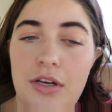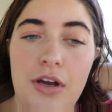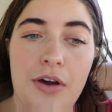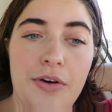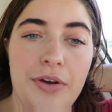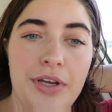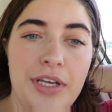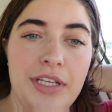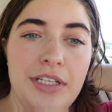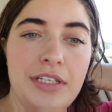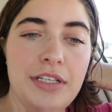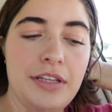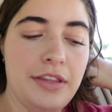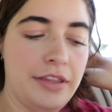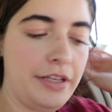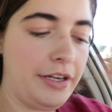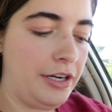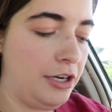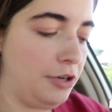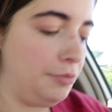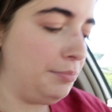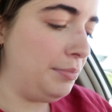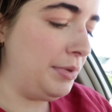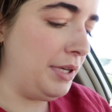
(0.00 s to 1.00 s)
going into
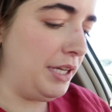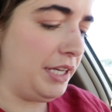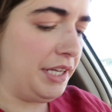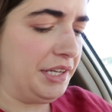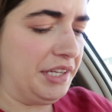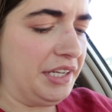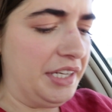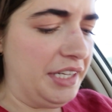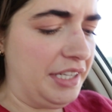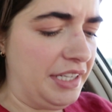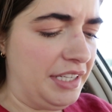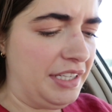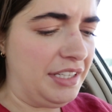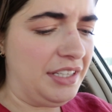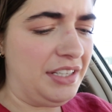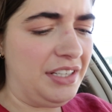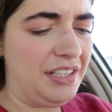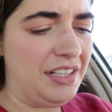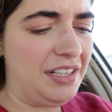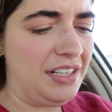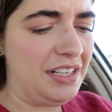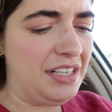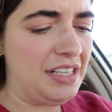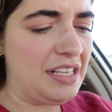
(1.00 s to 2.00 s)
therapy
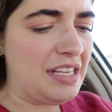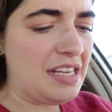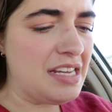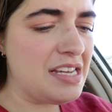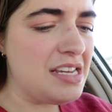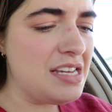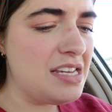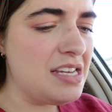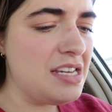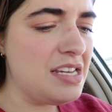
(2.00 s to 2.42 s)
in